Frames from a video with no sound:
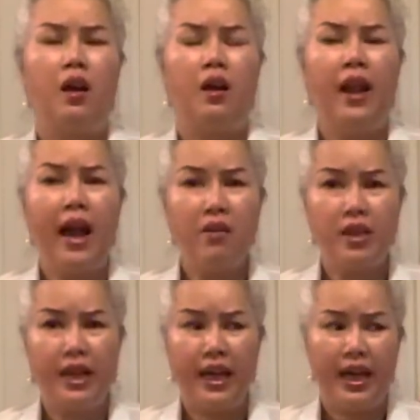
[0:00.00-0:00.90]

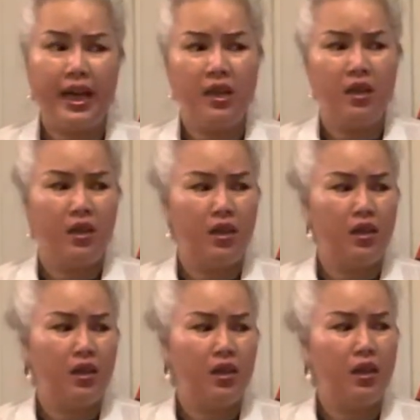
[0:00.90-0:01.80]
Nowadays,
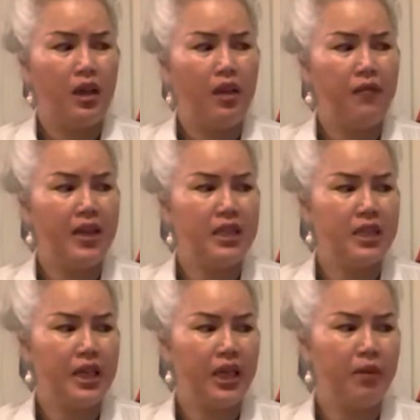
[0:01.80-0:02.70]
if I
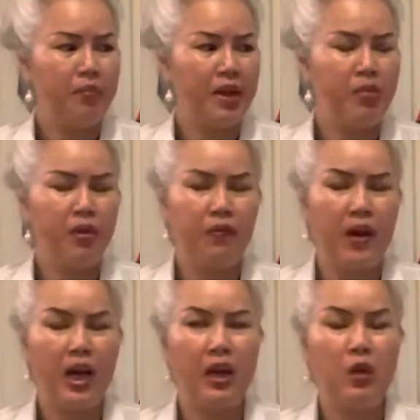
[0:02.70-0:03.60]
see people
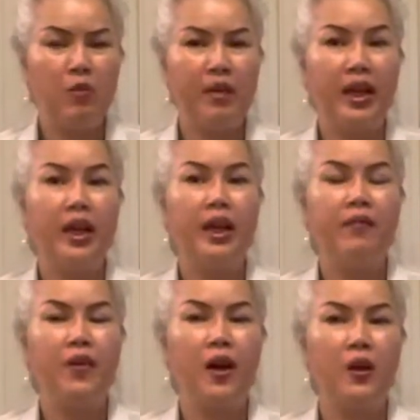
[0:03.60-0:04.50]
follow me,
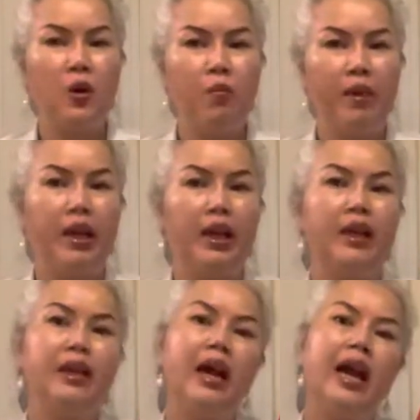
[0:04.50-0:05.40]

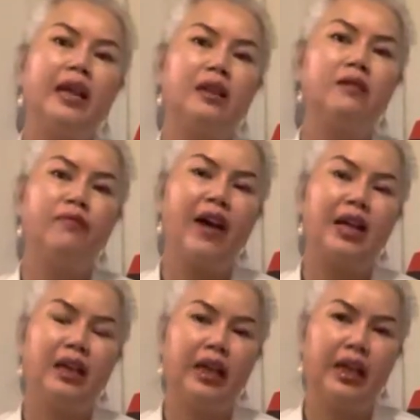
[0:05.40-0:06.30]
and then
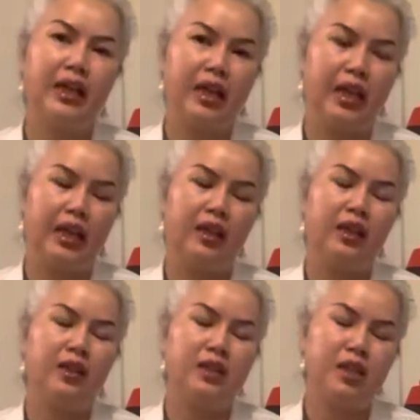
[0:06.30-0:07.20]
finally they
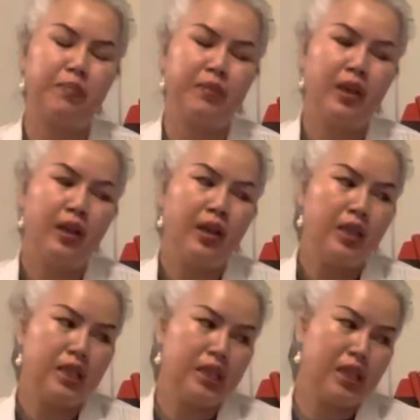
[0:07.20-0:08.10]

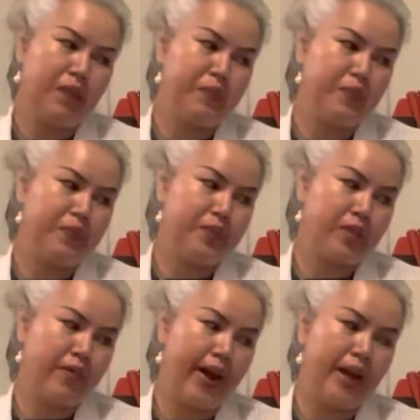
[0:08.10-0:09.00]

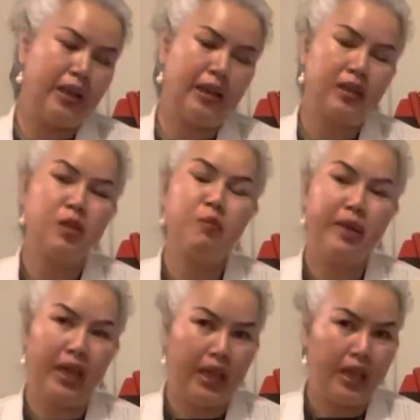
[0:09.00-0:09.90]
subscribe to
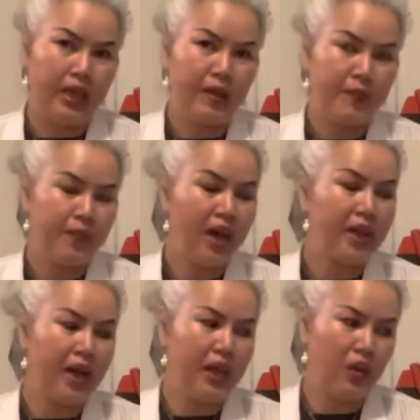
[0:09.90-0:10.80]
me, then
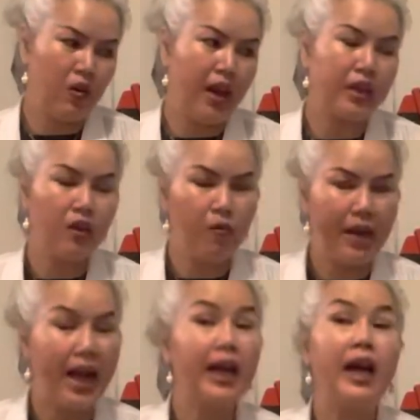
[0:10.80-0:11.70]
I go
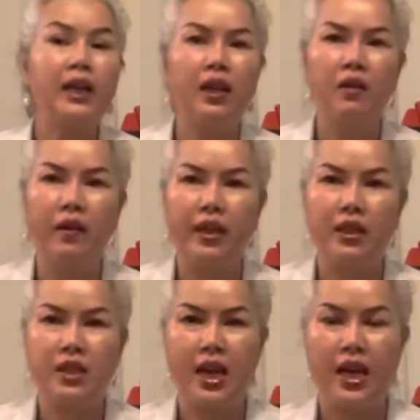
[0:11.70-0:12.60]
back and I look at
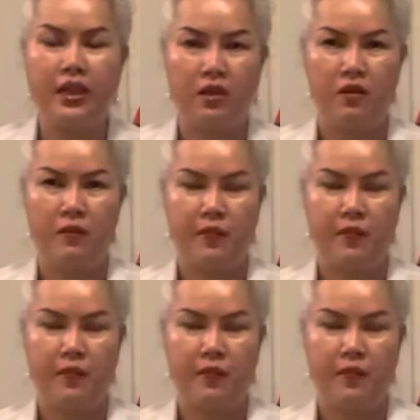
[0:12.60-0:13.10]
the channel.